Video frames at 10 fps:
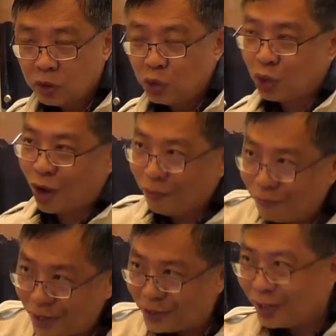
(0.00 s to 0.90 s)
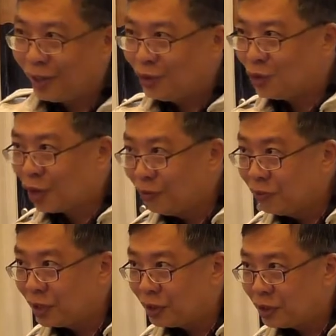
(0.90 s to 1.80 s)
to convict and to
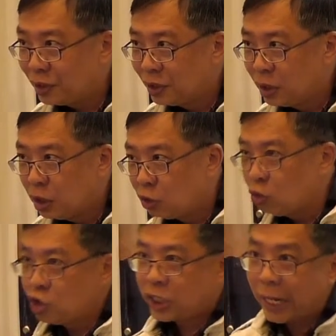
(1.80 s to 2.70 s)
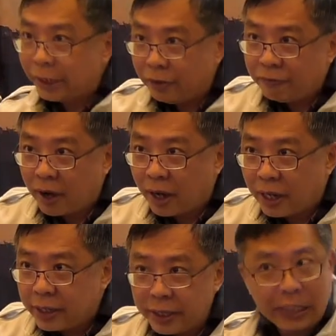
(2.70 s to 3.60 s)
convert, to
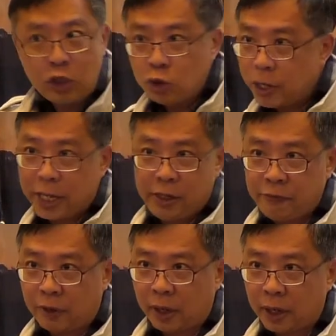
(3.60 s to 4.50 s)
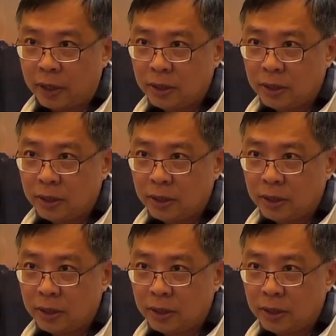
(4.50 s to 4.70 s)
sanctify and to edify.